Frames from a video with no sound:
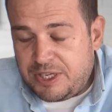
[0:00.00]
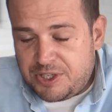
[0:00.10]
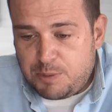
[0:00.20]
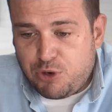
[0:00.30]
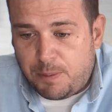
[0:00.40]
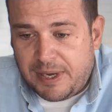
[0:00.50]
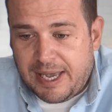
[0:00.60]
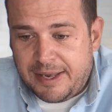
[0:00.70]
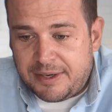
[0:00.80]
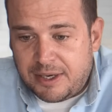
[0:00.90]
this is
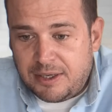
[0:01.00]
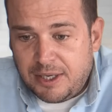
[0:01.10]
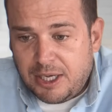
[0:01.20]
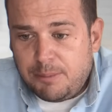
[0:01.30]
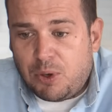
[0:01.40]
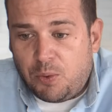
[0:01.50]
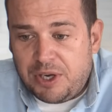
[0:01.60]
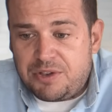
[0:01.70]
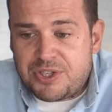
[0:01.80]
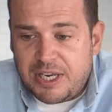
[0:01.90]
propaganda, but
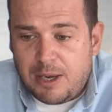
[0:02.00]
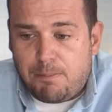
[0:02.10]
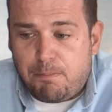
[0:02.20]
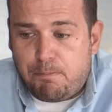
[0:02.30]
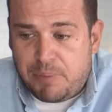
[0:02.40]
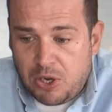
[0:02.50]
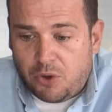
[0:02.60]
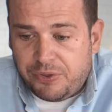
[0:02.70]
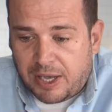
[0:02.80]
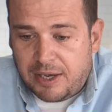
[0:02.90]
when you see her
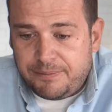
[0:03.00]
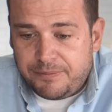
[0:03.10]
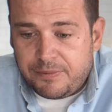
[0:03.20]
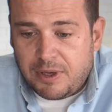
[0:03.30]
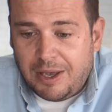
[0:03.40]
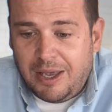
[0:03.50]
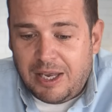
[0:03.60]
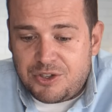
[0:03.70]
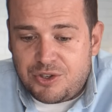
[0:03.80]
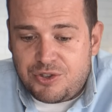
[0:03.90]
beyond that,
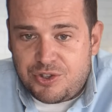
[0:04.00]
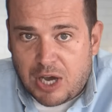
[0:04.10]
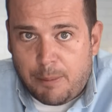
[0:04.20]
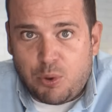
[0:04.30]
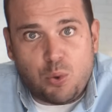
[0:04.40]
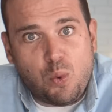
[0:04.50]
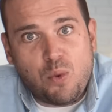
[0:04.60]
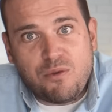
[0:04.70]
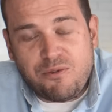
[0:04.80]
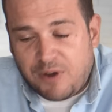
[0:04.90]
it's
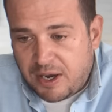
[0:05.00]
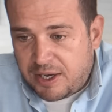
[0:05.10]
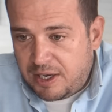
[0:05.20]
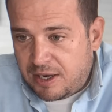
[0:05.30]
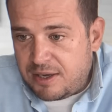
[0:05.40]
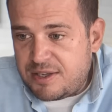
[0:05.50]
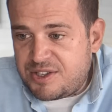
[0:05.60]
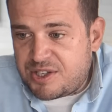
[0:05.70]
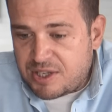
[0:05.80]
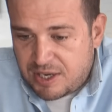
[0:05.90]
double f***ing
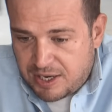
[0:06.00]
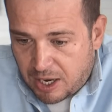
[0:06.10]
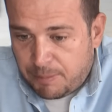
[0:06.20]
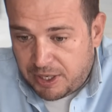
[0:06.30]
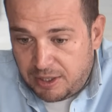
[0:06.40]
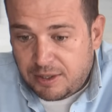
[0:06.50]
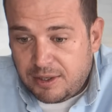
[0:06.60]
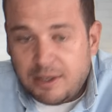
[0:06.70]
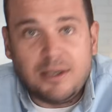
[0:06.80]
scummy.